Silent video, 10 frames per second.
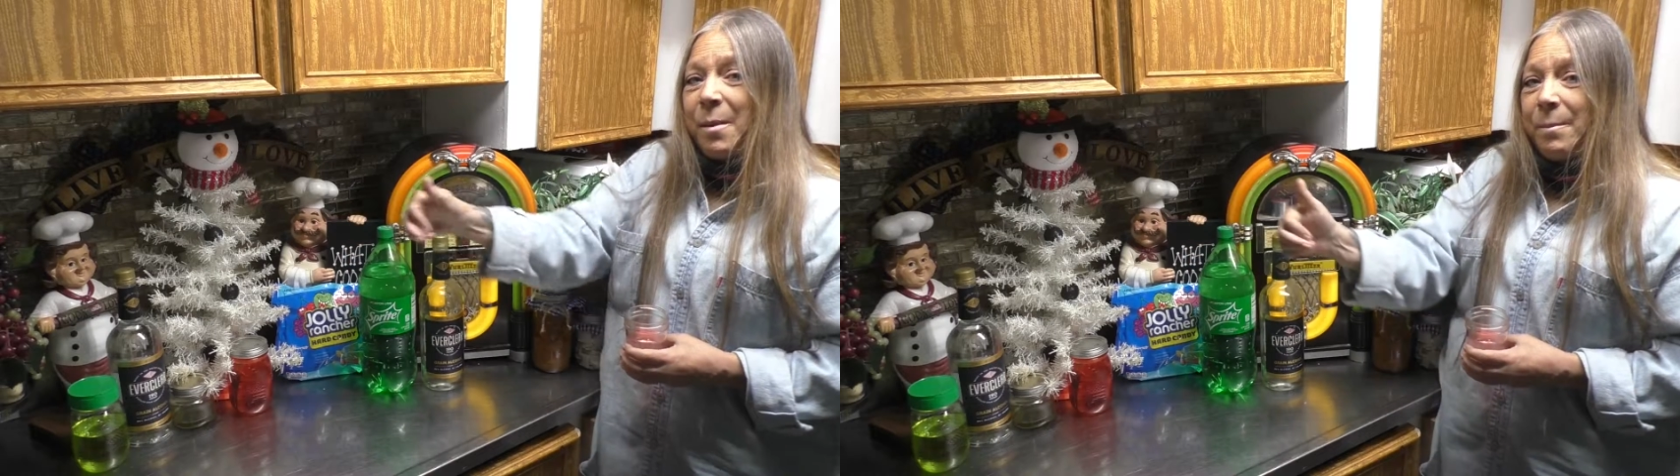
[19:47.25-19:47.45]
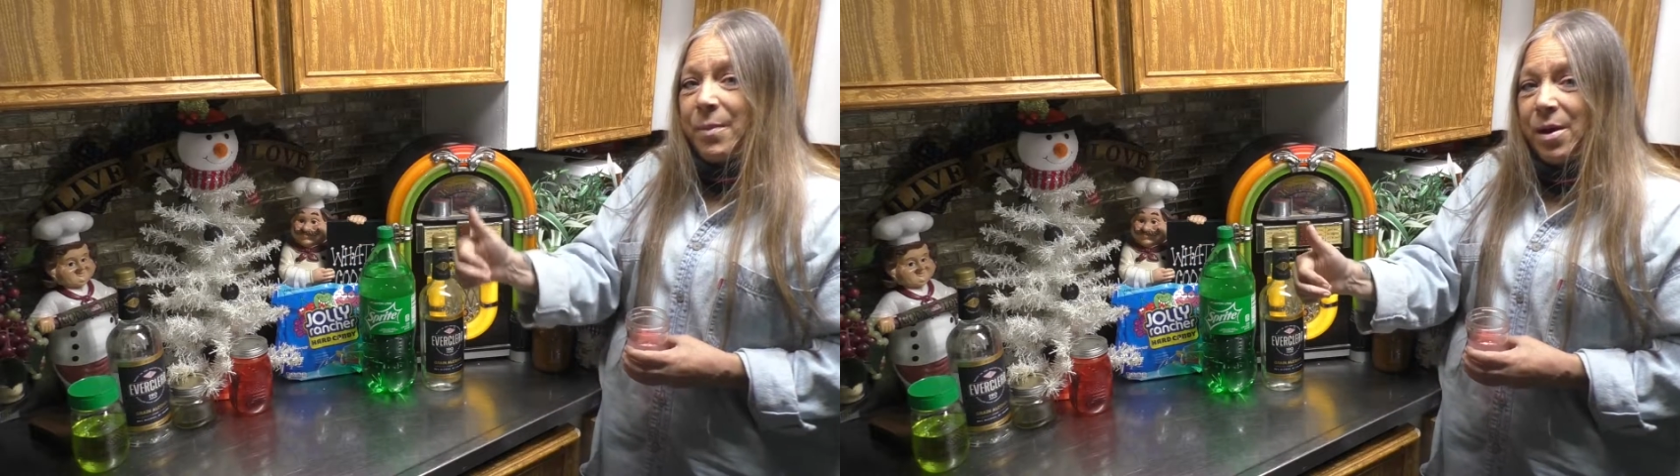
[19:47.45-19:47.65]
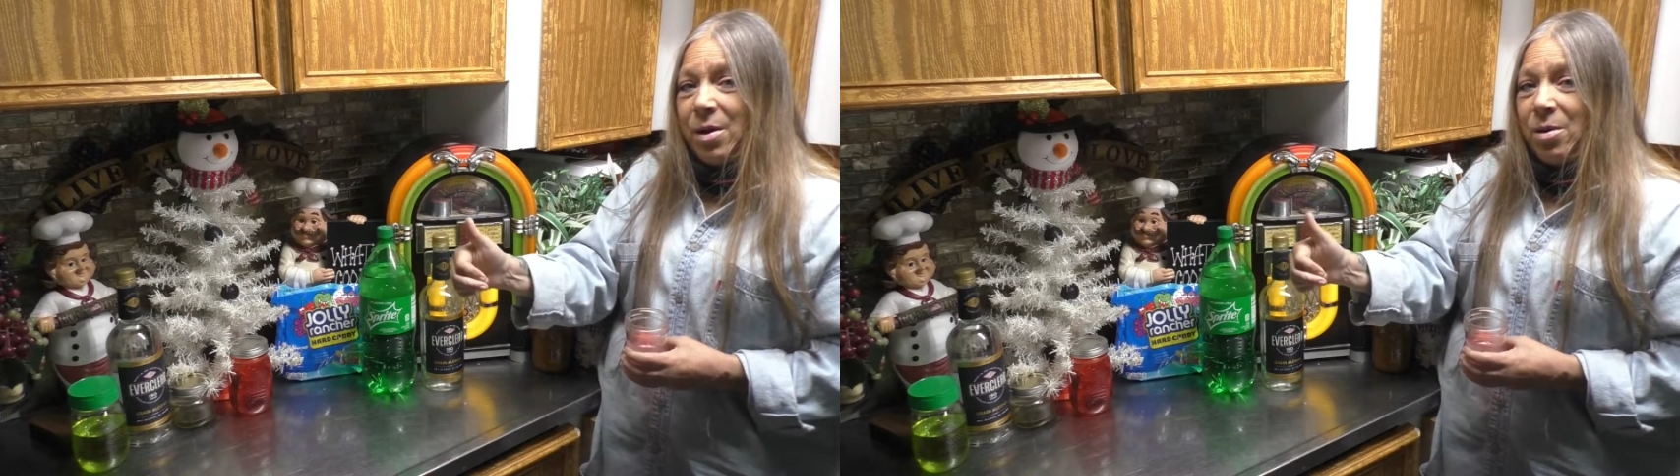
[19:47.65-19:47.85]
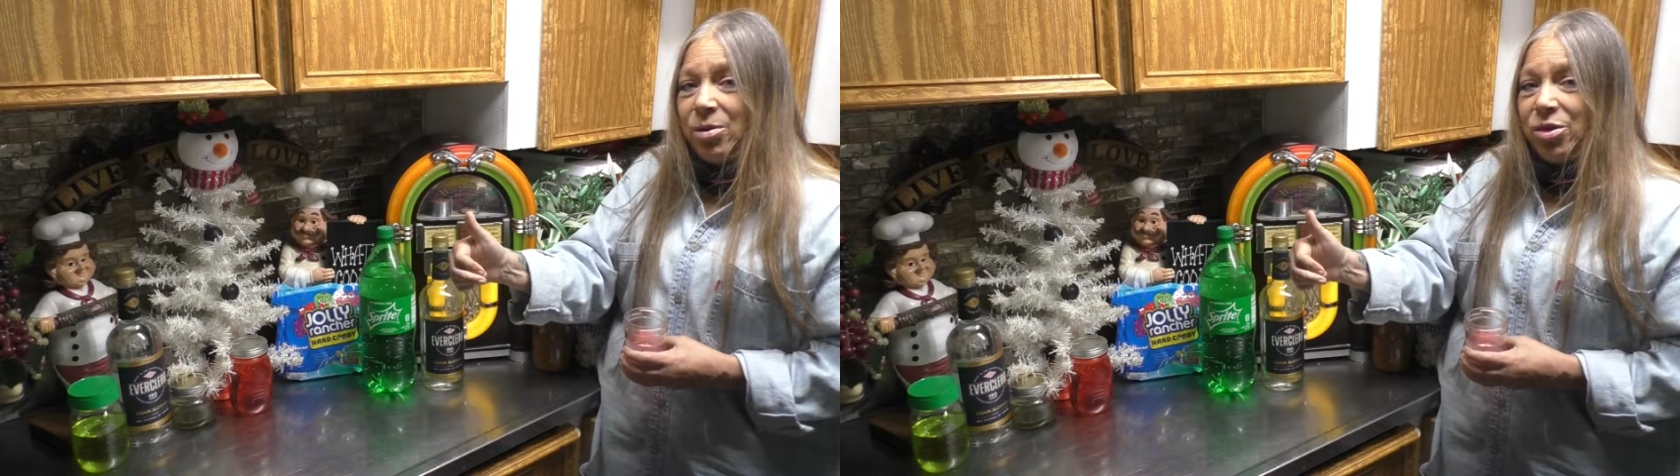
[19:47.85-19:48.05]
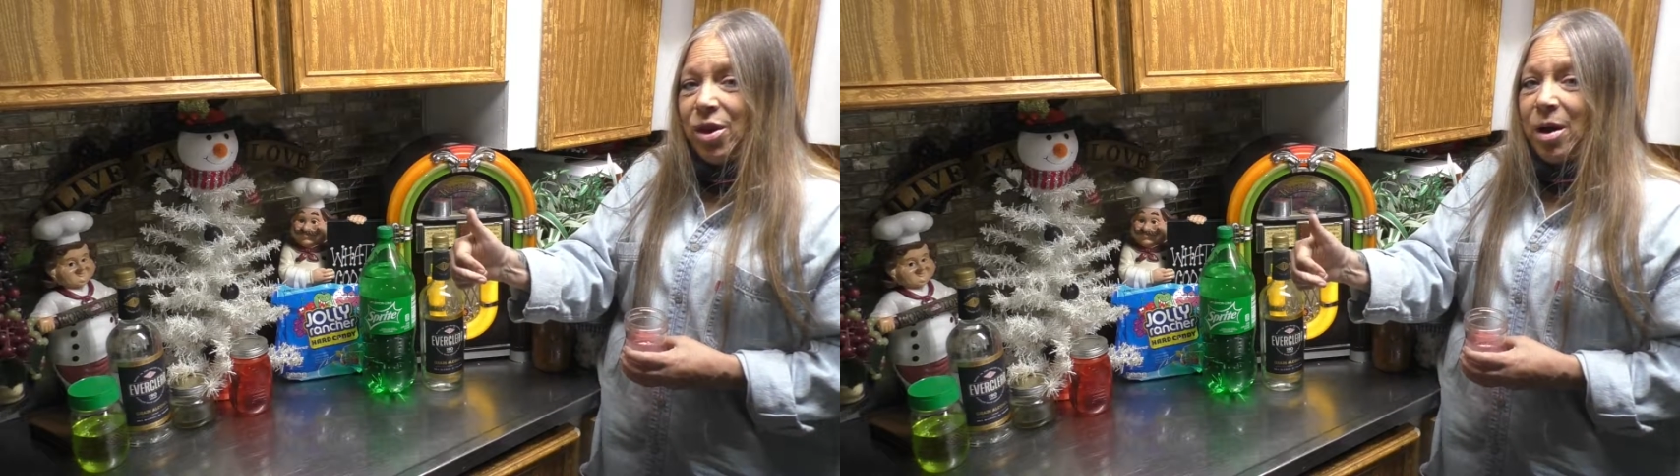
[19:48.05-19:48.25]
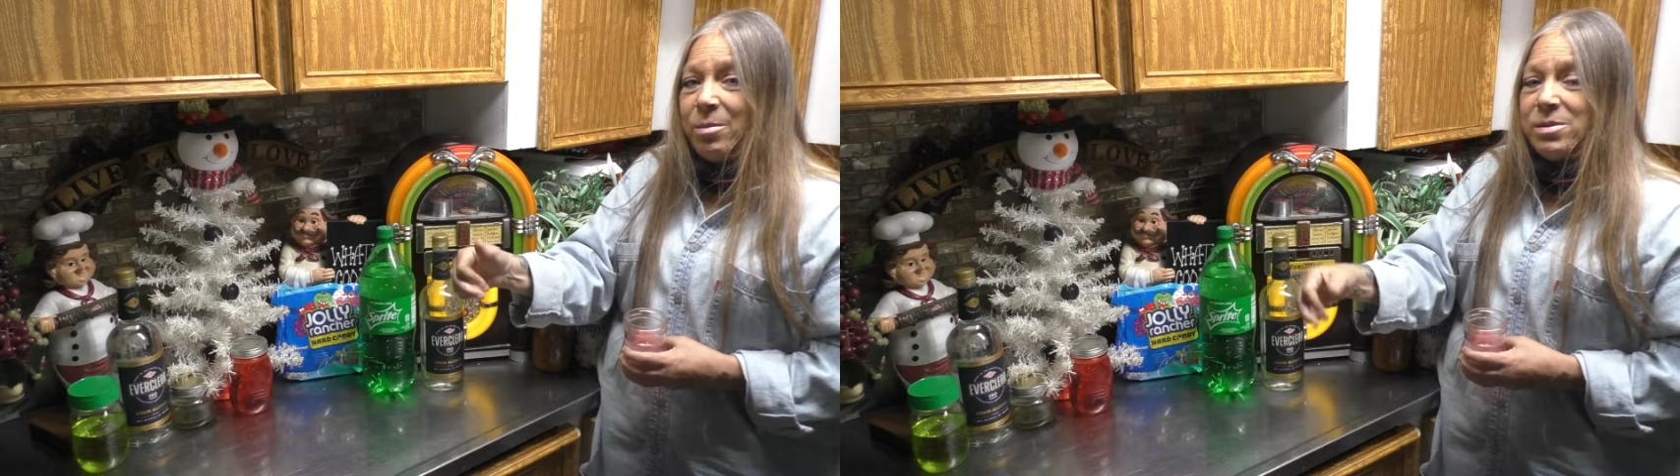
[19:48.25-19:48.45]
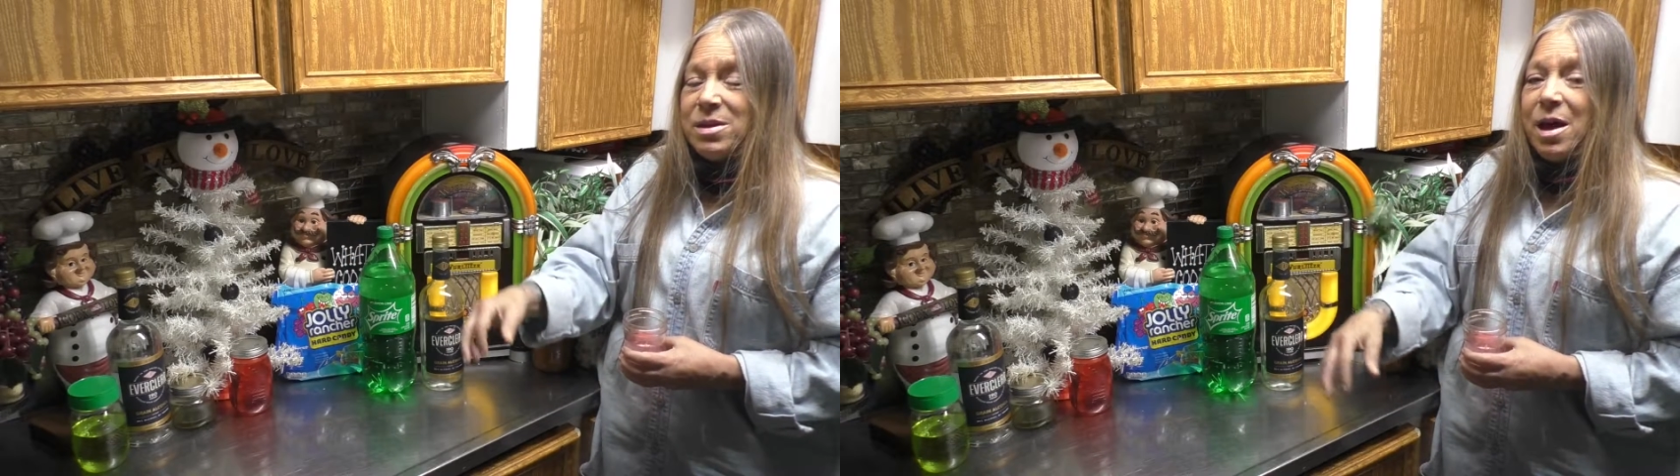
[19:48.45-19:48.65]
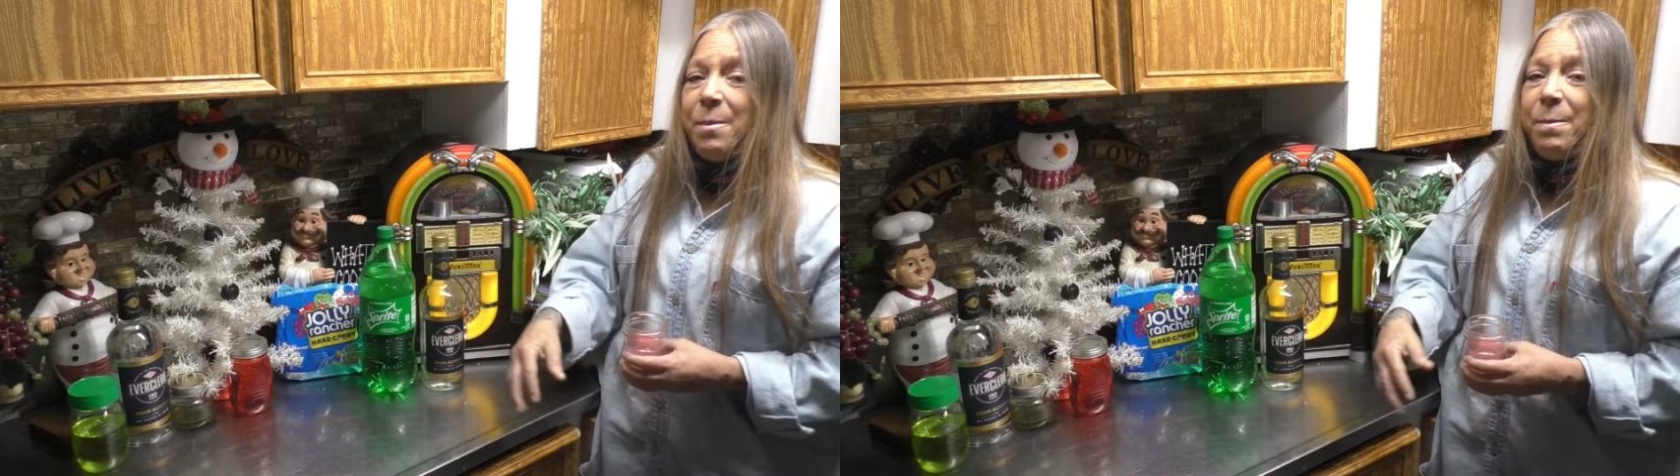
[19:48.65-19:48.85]
a big old thumbs
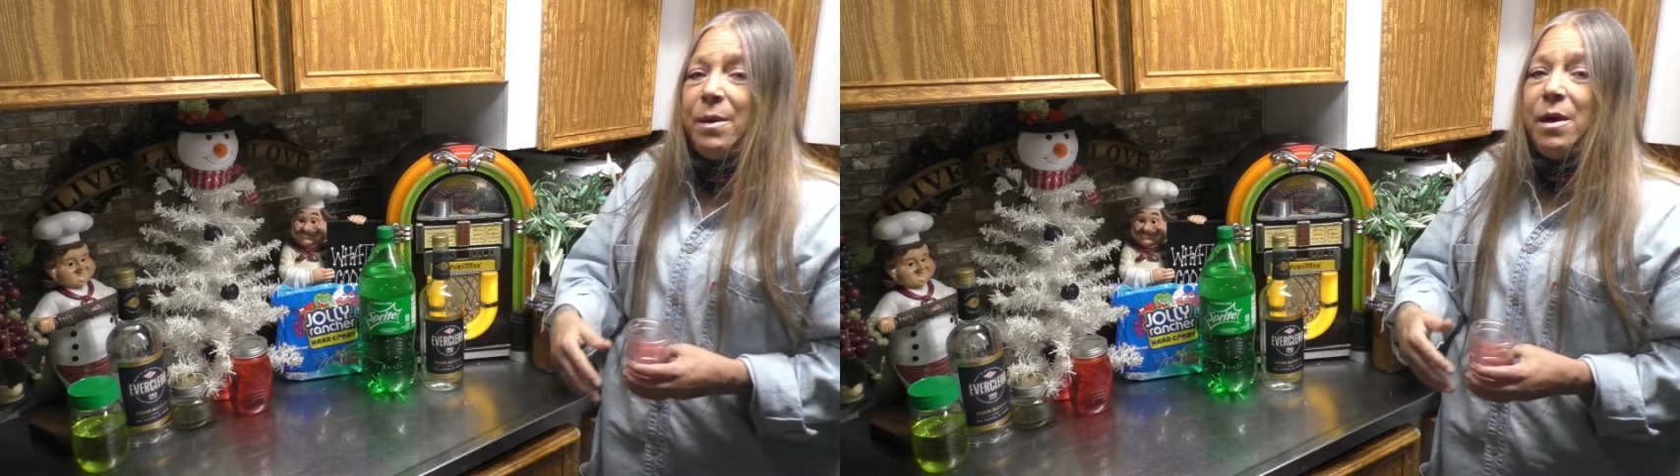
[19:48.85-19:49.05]
up.